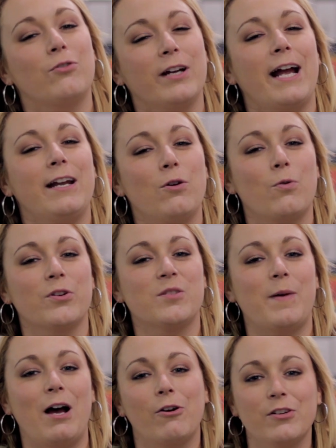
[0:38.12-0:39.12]
creating
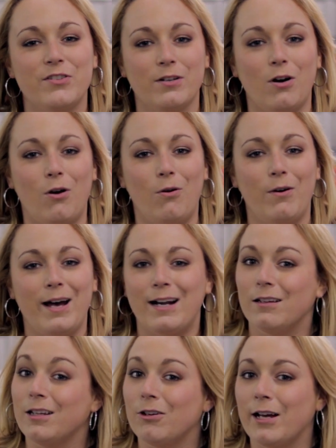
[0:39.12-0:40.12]
horsepower is the goal, and
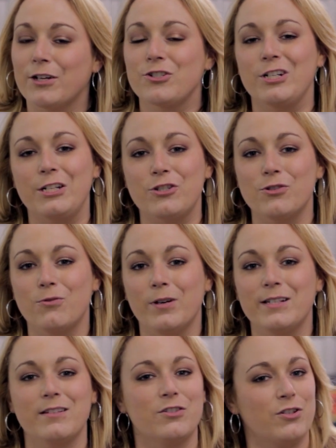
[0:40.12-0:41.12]
a little extra engine
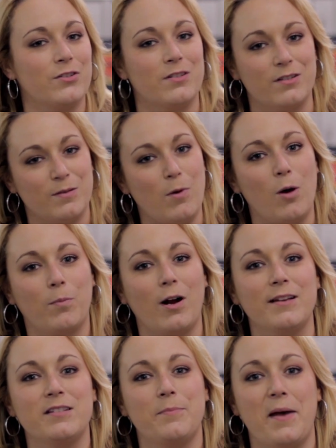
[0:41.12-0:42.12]
noise is just a small
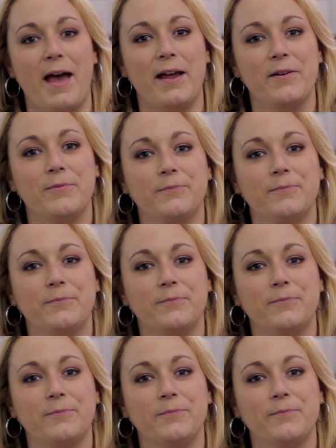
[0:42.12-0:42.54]
price to pay.